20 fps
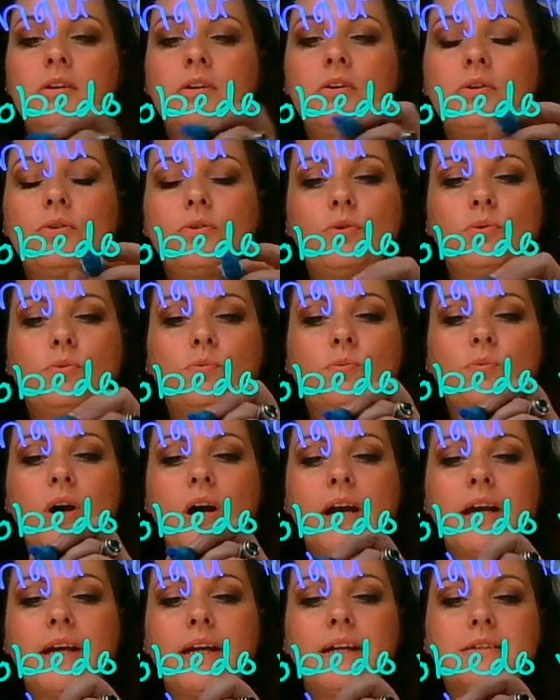the
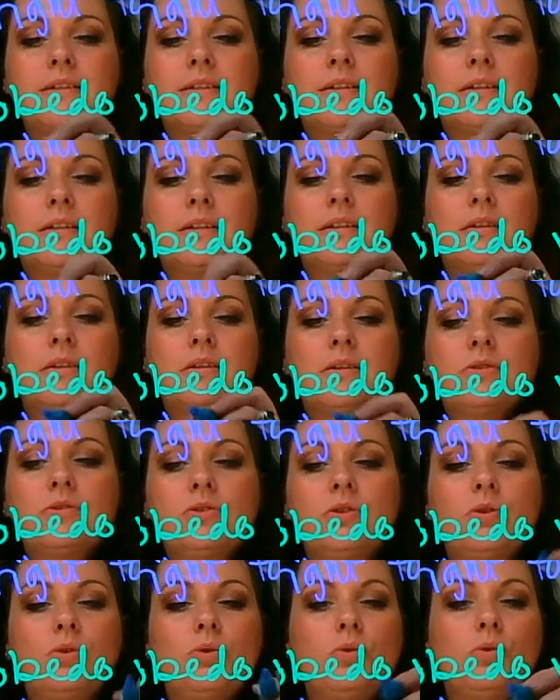right
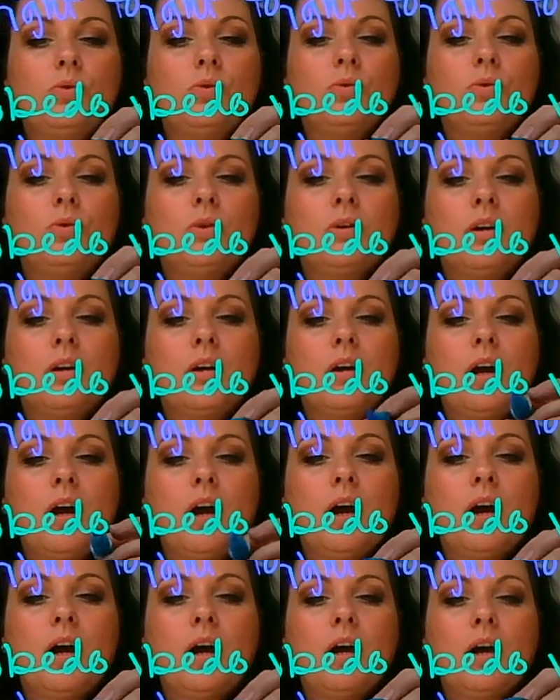to
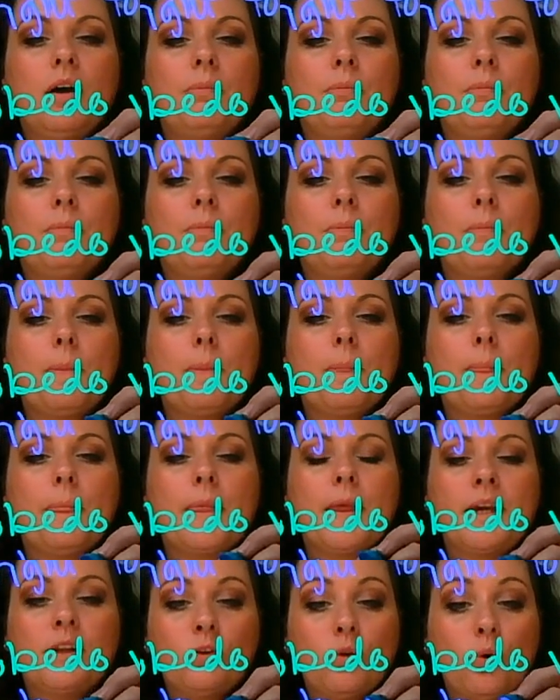a
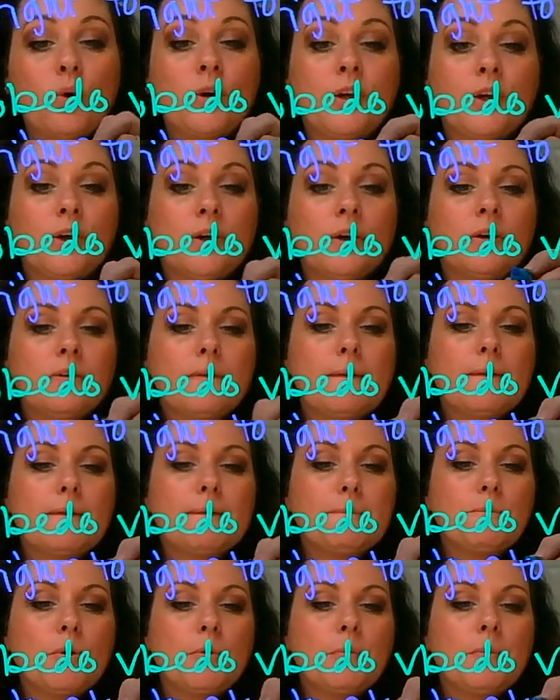lawyer.
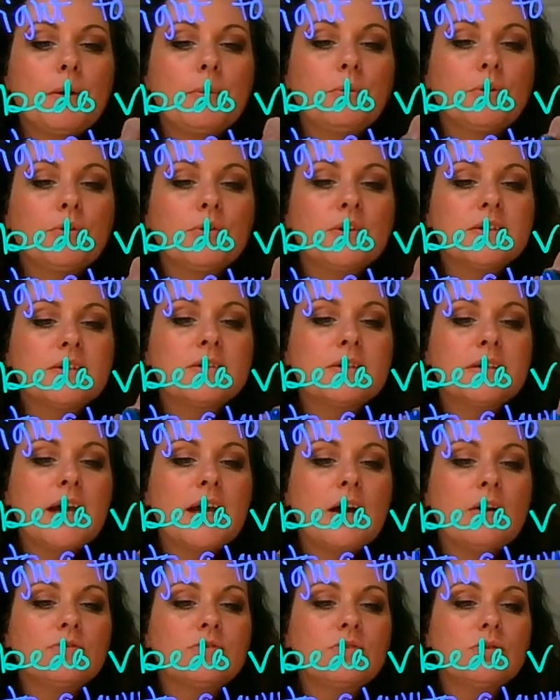Remember, this is
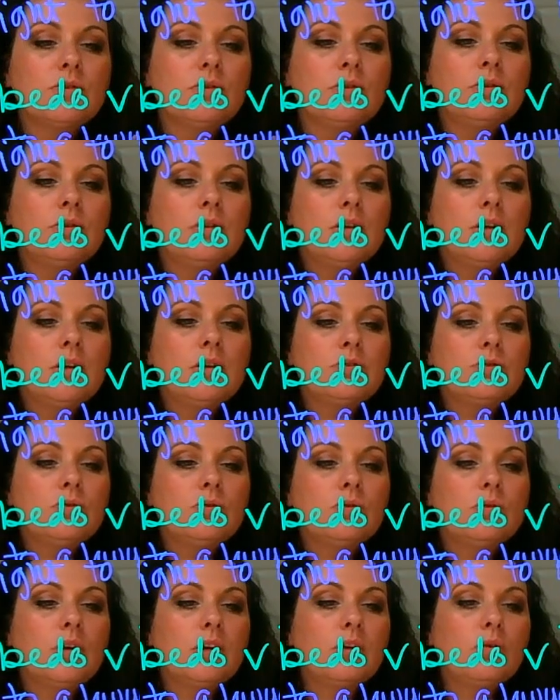counsel
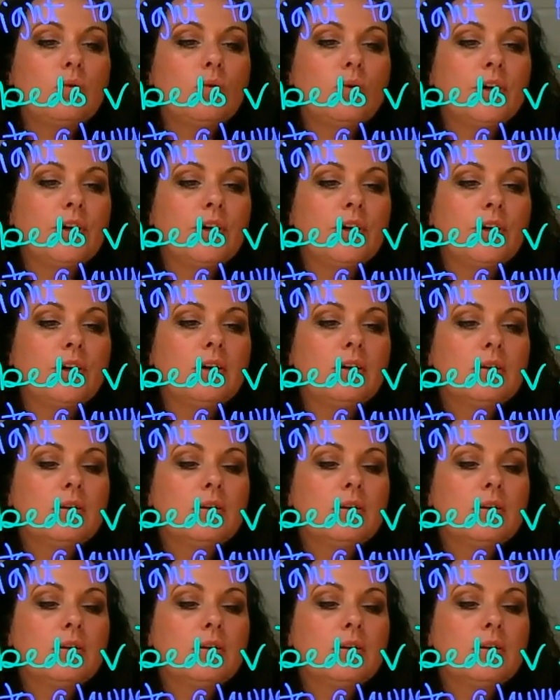to a lawyer